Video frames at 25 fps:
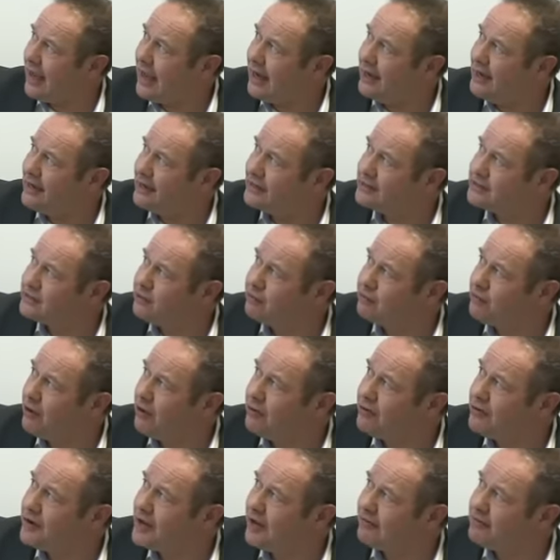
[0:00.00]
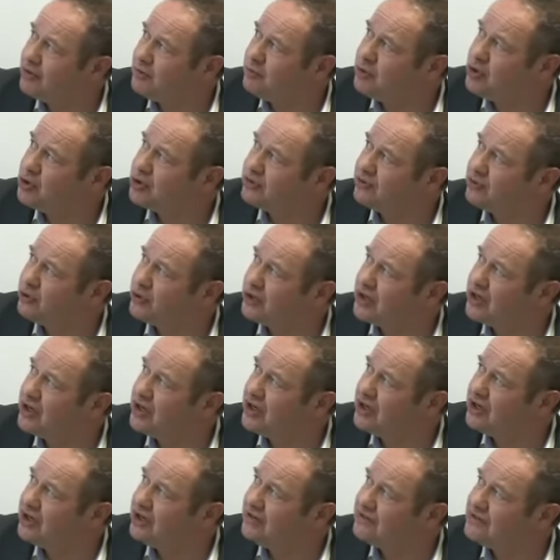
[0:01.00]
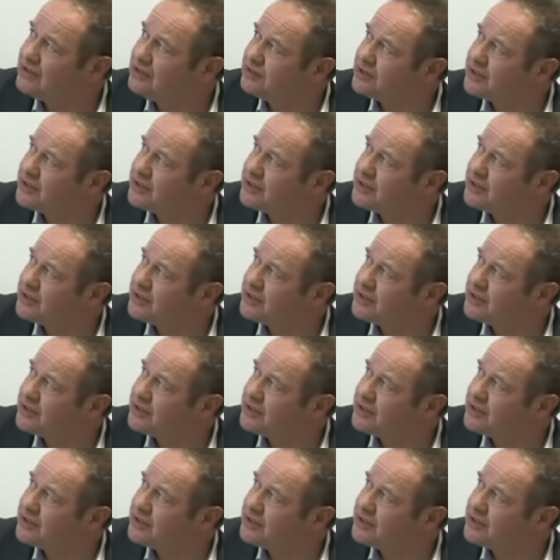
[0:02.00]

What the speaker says: And it, rather than having beautiful curves,